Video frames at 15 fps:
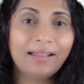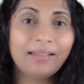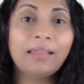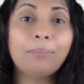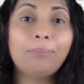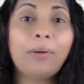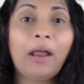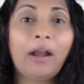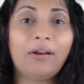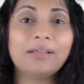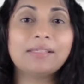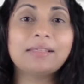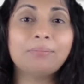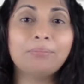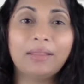the
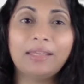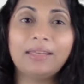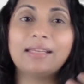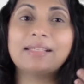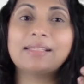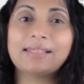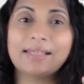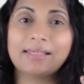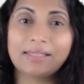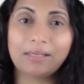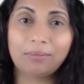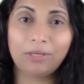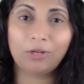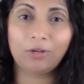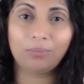parasympathetic
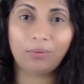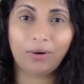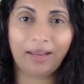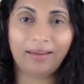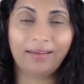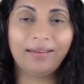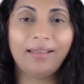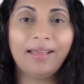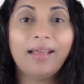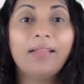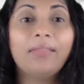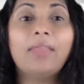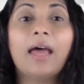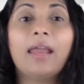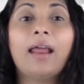system in your brain
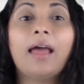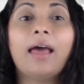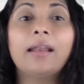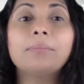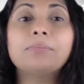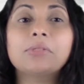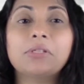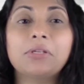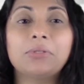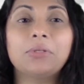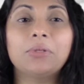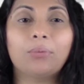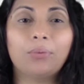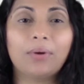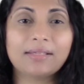that helps you
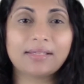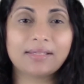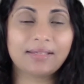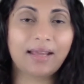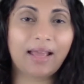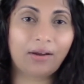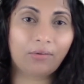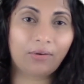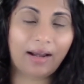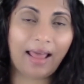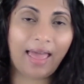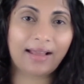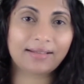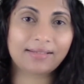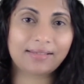to rest and
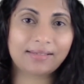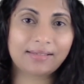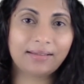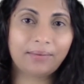relax.